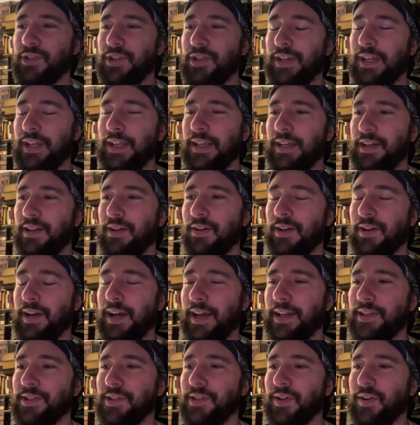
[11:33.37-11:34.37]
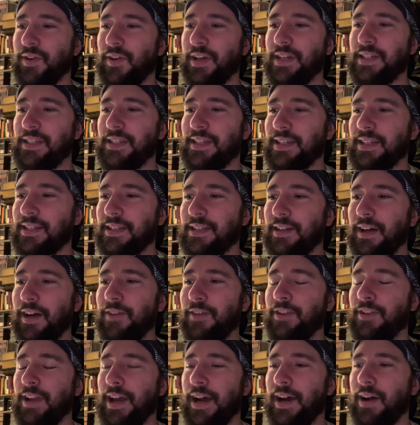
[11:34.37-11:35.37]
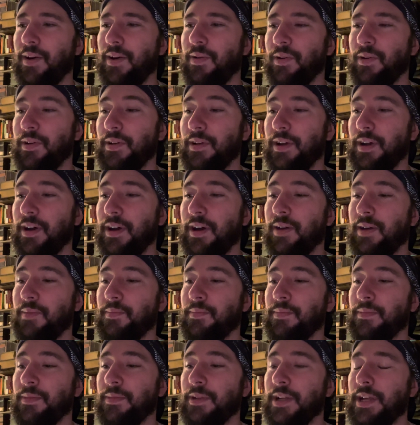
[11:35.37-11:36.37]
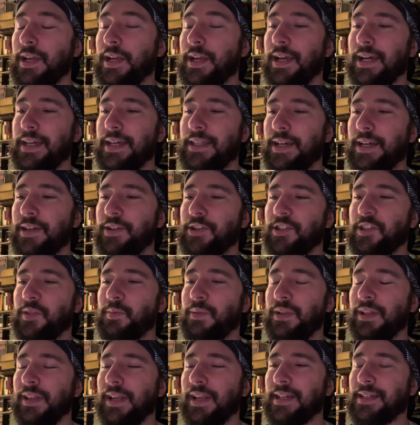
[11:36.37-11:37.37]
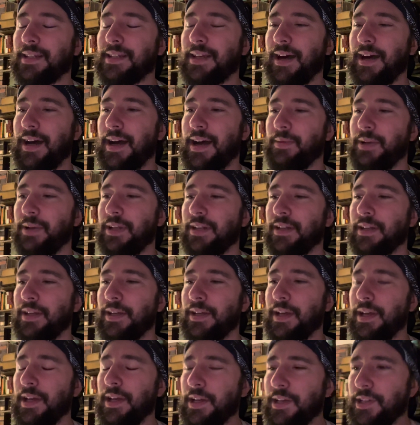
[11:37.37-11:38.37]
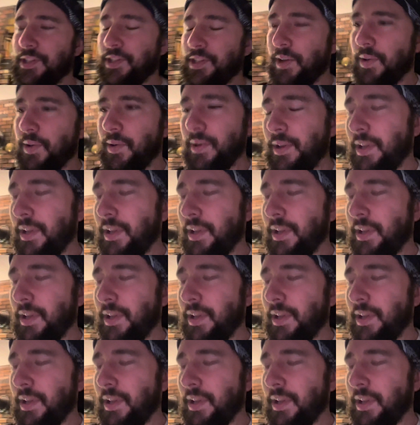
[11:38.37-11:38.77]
you can get all kinds of crazy stuff now. And that used to be less common. So